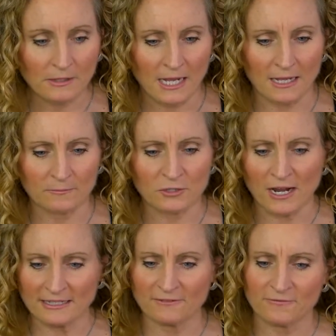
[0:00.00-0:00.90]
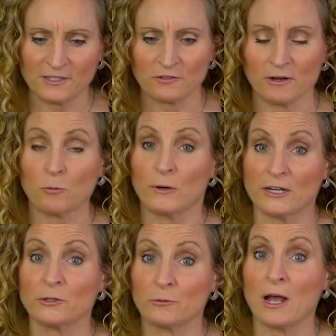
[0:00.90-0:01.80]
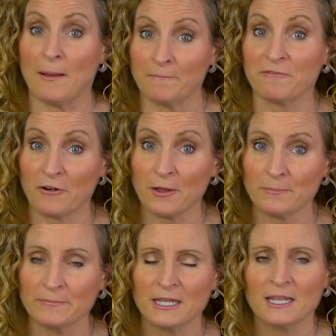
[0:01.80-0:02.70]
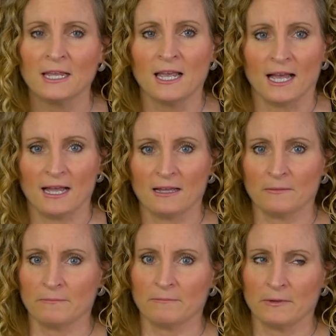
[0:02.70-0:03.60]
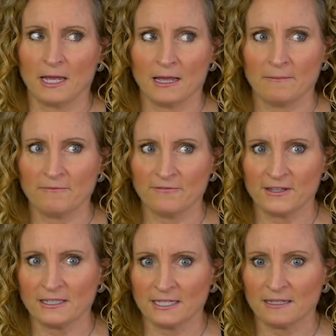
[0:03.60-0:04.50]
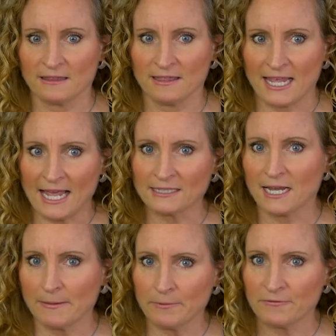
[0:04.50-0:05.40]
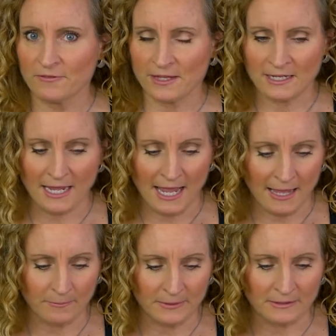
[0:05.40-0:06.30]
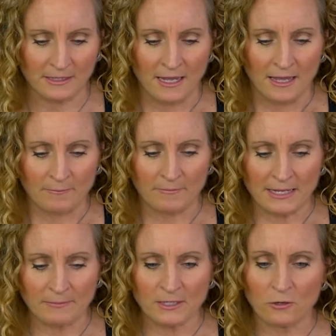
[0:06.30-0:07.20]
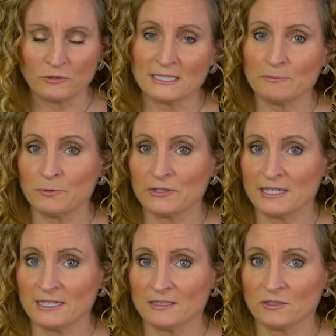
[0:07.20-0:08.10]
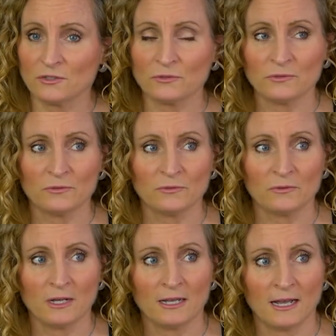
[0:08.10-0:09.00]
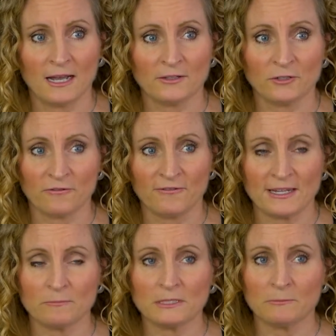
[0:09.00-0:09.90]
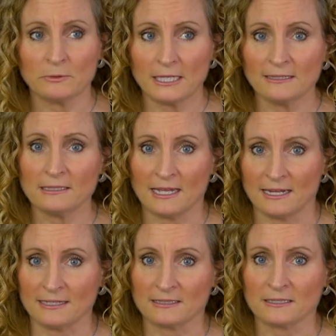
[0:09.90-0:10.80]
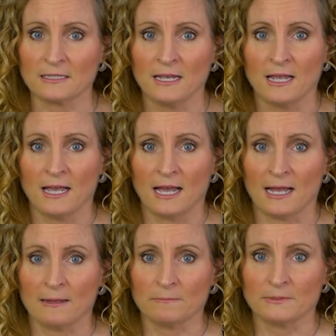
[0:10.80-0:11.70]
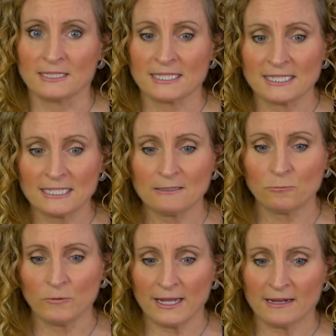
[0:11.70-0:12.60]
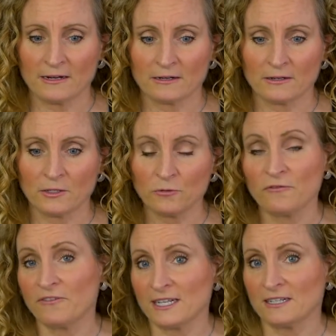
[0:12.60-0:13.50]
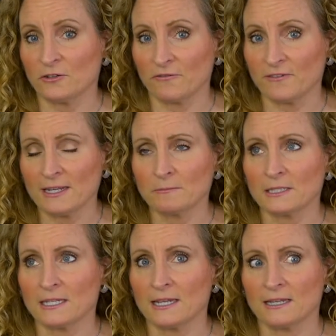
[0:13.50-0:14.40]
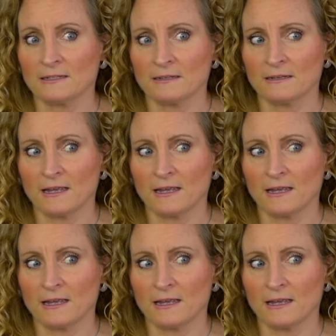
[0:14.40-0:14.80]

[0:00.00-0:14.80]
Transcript: trying to figure out where you come from. I'm feeling that type of thing happen. Maybe go deeper into your family bloodlines to see where you fit in your family. And